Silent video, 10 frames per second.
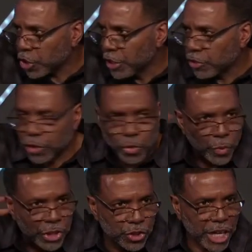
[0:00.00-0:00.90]
Jesus,
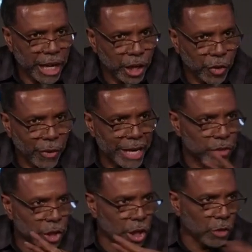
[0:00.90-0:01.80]
reject
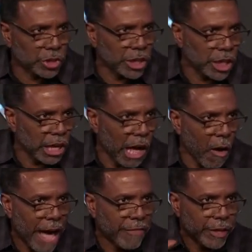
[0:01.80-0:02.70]
grace, go to the
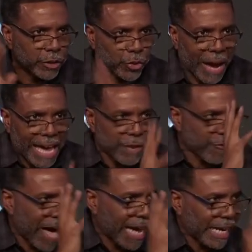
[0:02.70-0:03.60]
law, and they're trying to
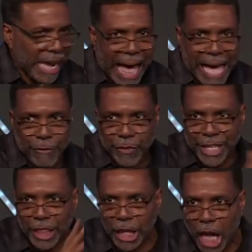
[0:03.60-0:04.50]
find life
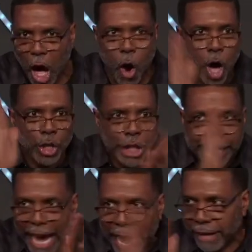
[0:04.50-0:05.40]
in the law. You
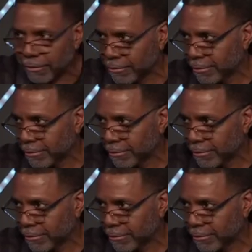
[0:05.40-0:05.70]
can't.